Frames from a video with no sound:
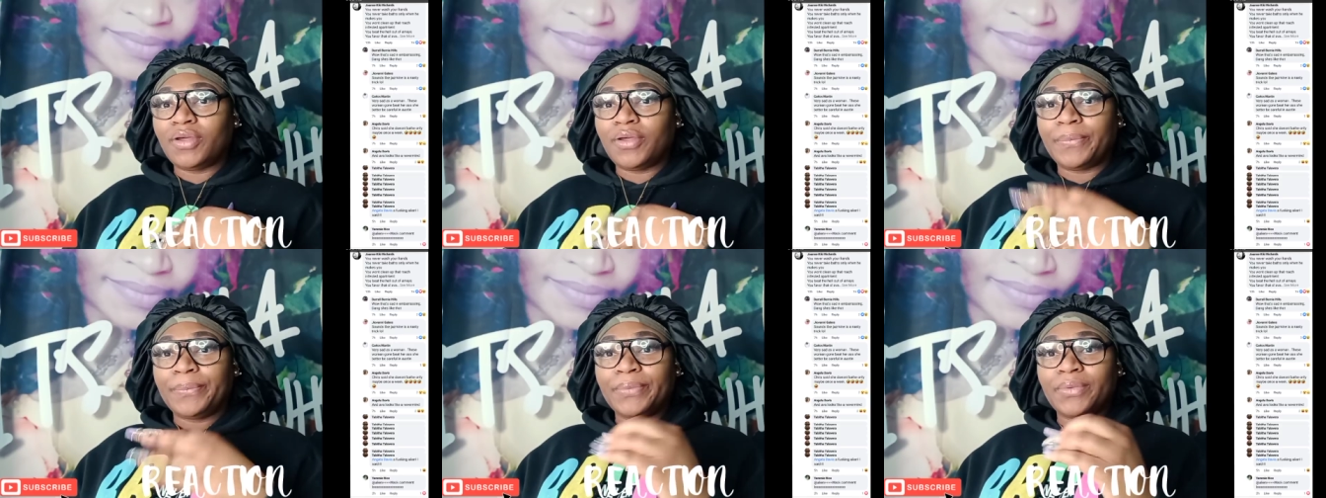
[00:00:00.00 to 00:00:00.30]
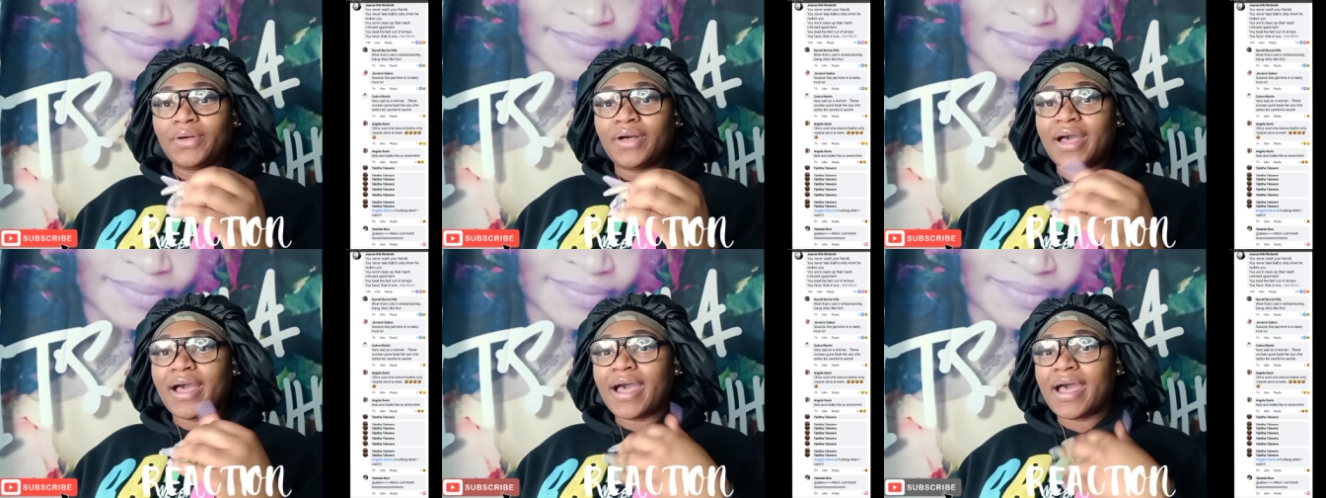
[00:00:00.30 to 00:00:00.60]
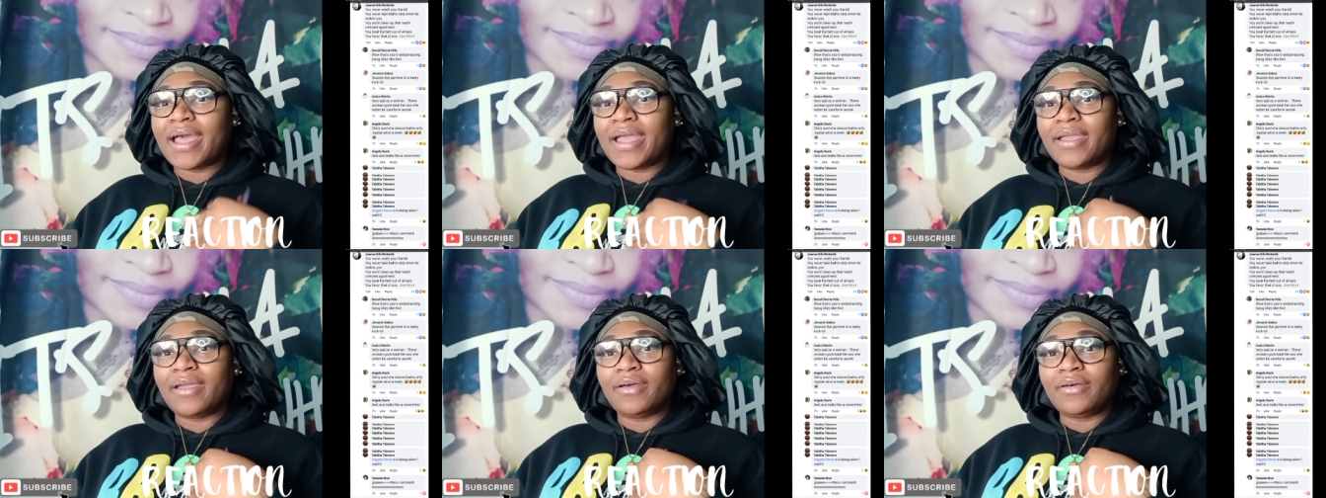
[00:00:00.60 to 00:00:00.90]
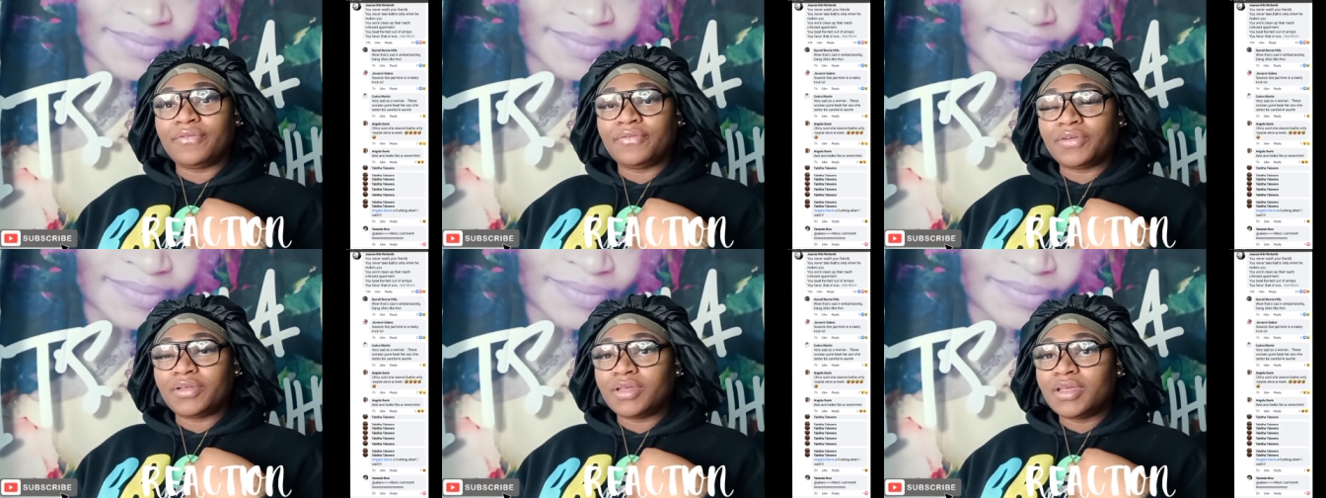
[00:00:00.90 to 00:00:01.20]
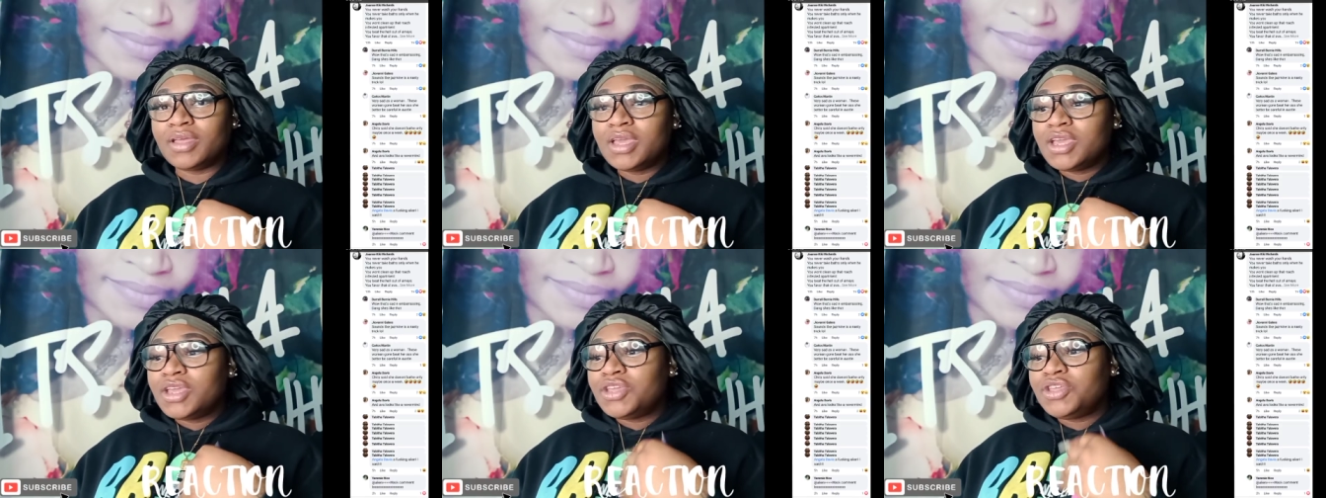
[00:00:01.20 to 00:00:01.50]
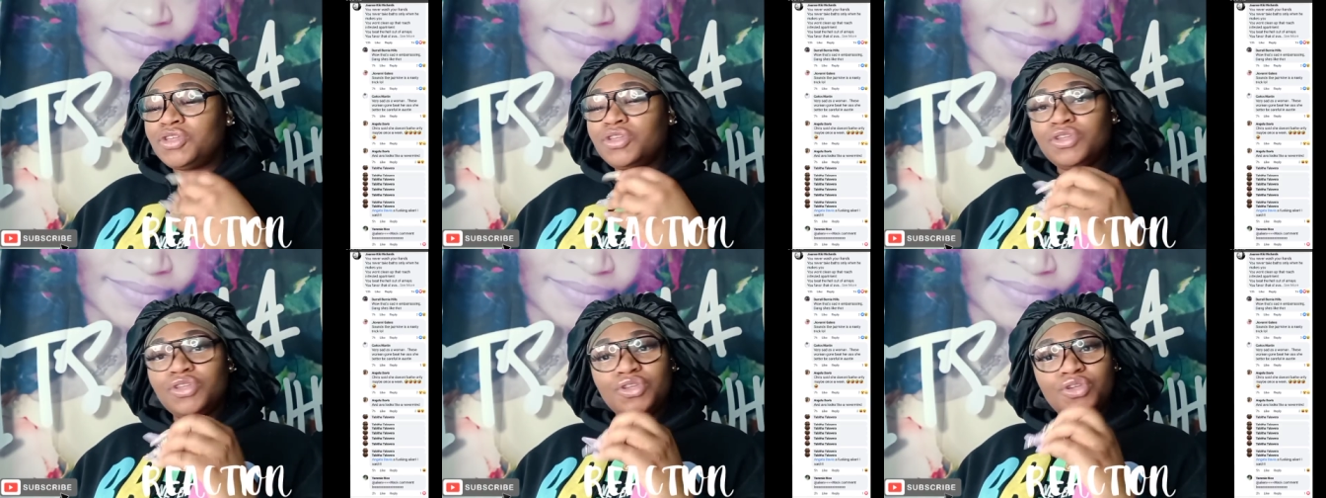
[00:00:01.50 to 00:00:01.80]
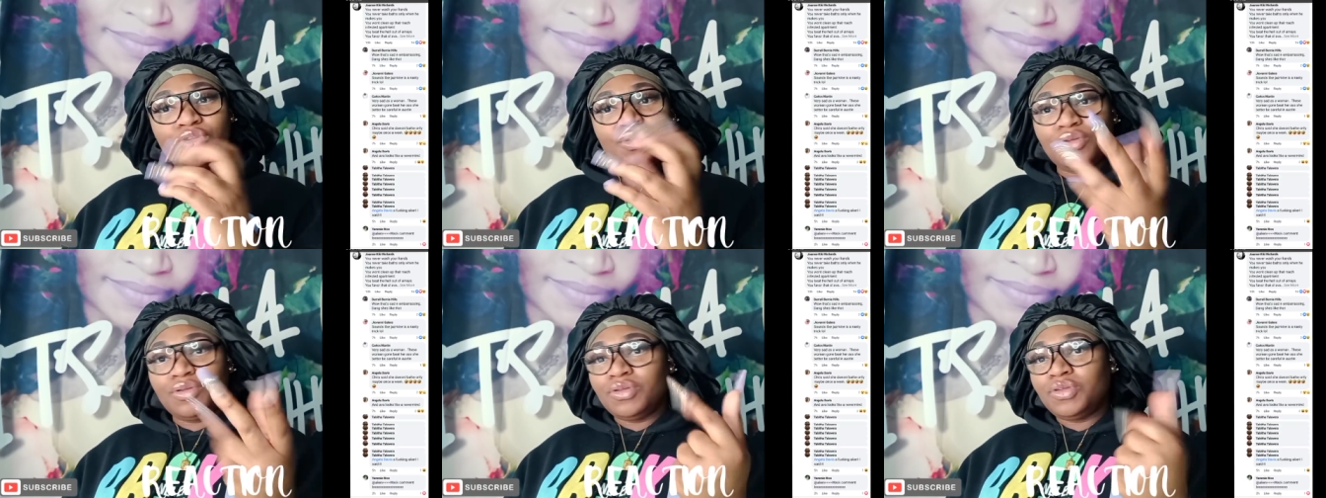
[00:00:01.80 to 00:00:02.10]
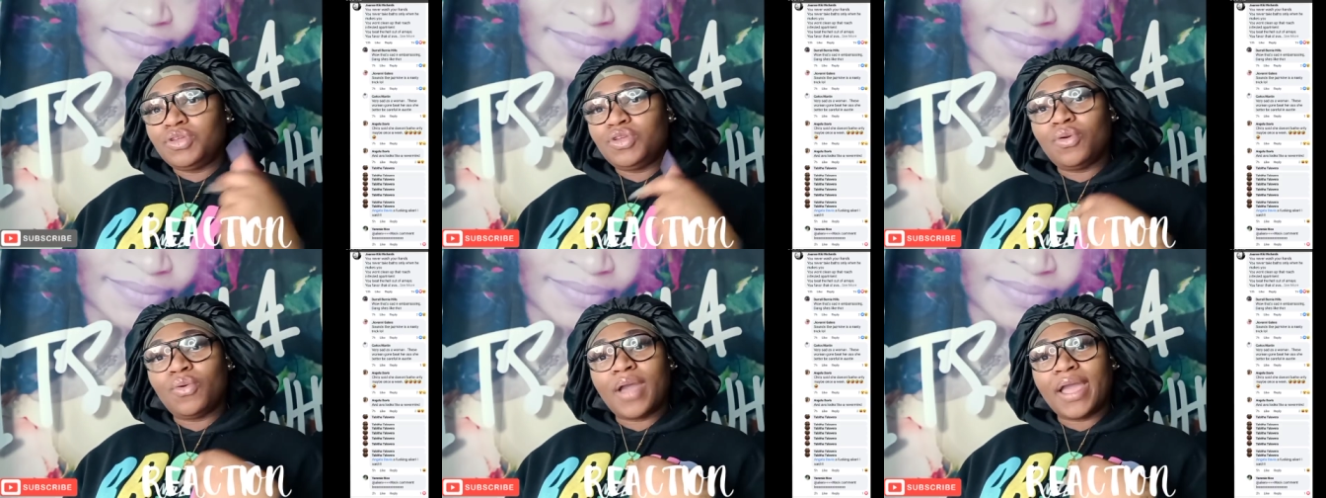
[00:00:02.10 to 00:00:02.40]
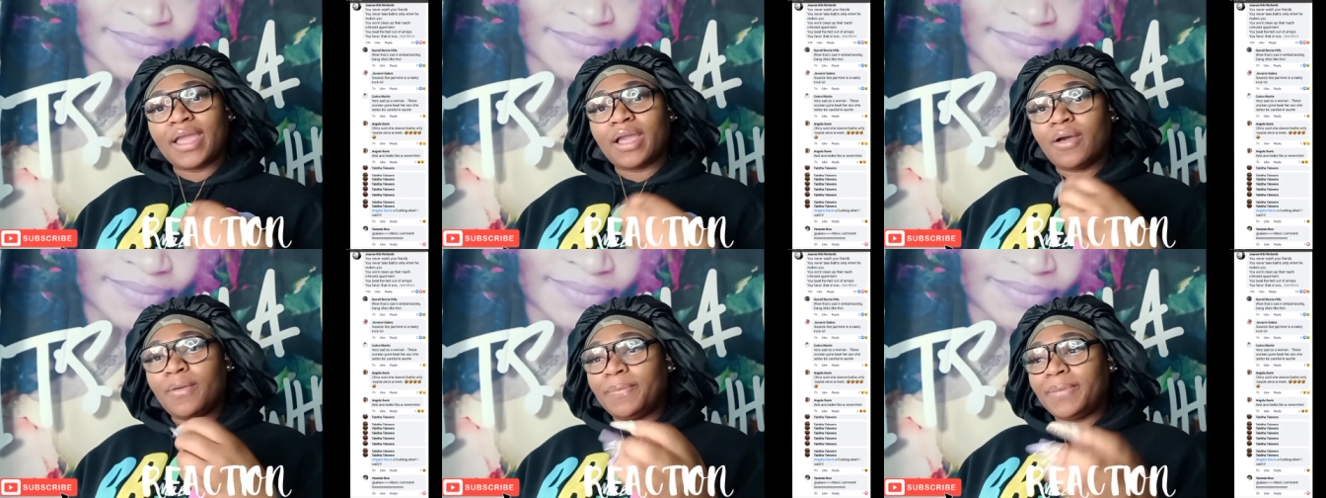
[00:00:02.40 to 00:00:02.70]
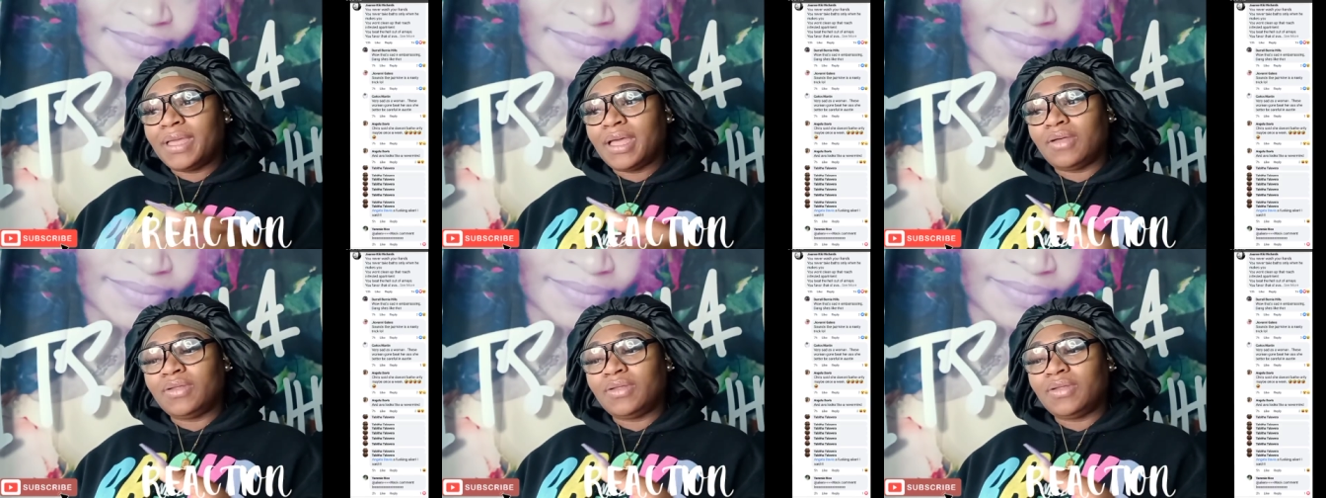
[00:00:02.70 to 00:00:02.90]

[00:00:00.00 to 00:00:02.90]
up or however, you ain't gonna be